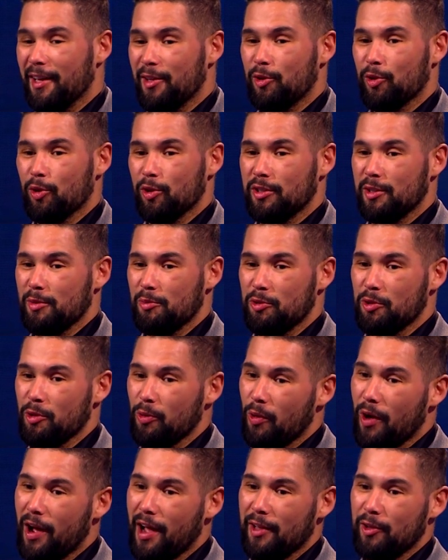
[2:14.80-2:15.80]
thought it was a
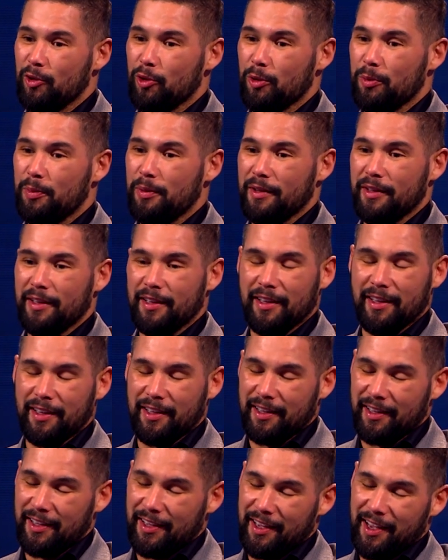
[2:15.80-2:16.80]
wind up. Uh,
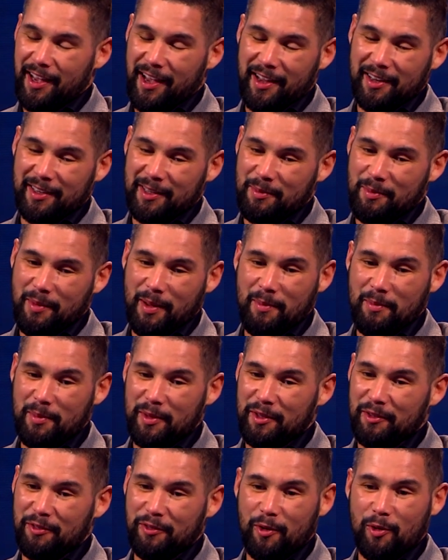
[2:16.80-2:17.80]
I remember
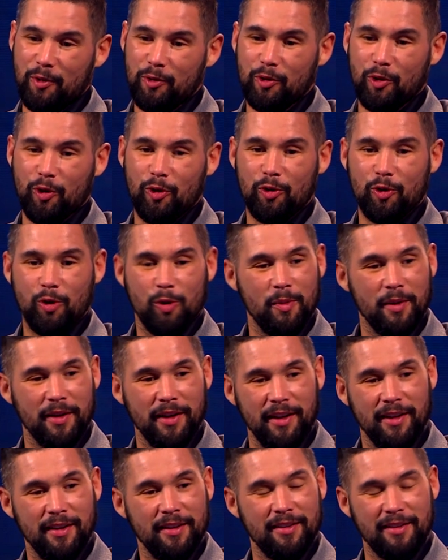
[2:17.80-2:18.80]
the phone call coming
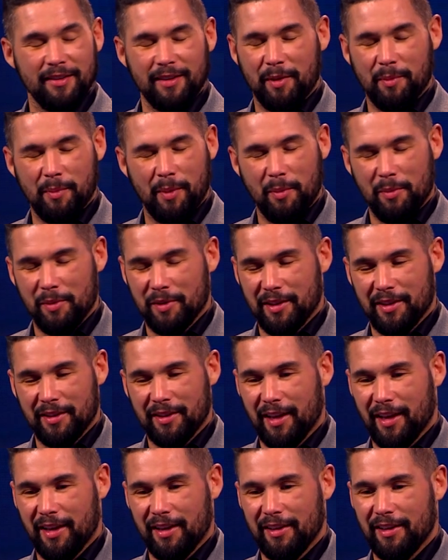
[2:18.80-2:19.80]
in. I remember the
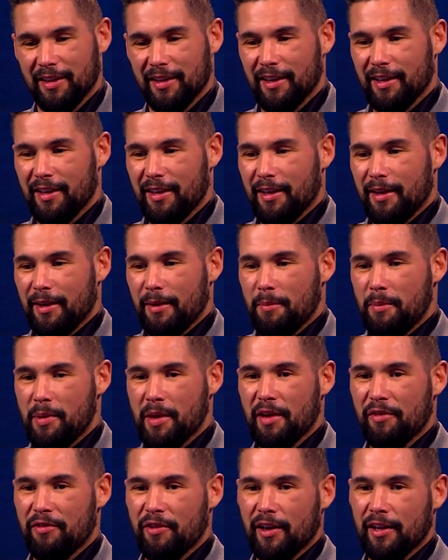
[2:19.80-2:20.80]
day
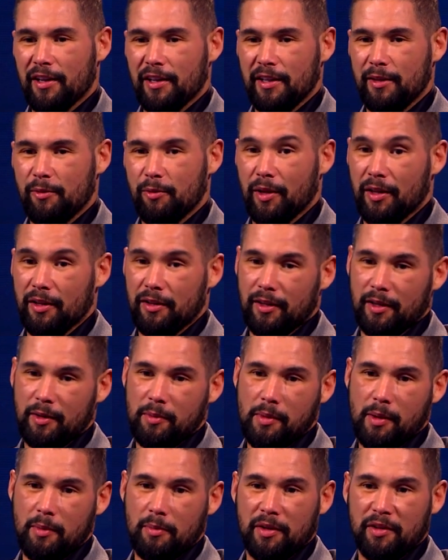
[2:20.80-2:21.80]
perfectly well. I
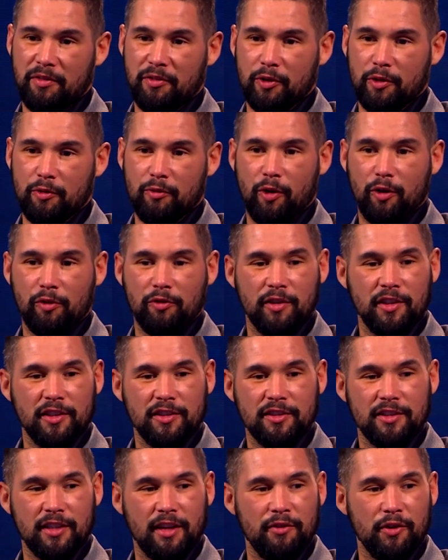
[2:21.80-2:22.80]
remember it for the wrong
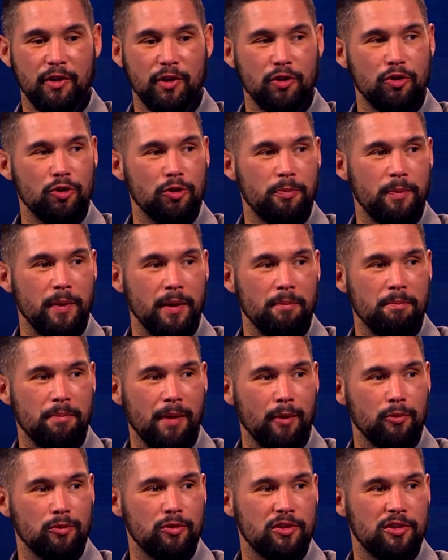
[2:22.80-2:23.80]
reasons. Everton had just been
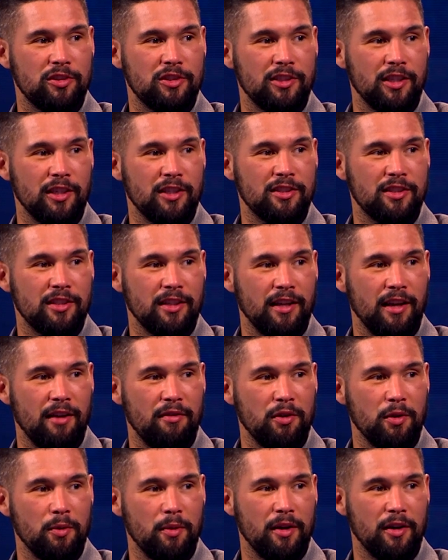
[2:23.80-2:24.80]
bounced 6-3
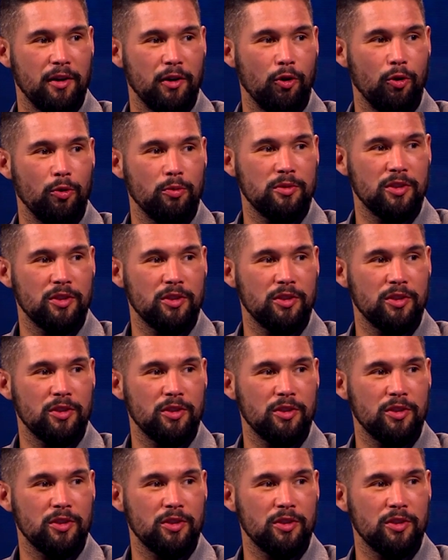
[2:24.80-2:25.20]
everywhere at home.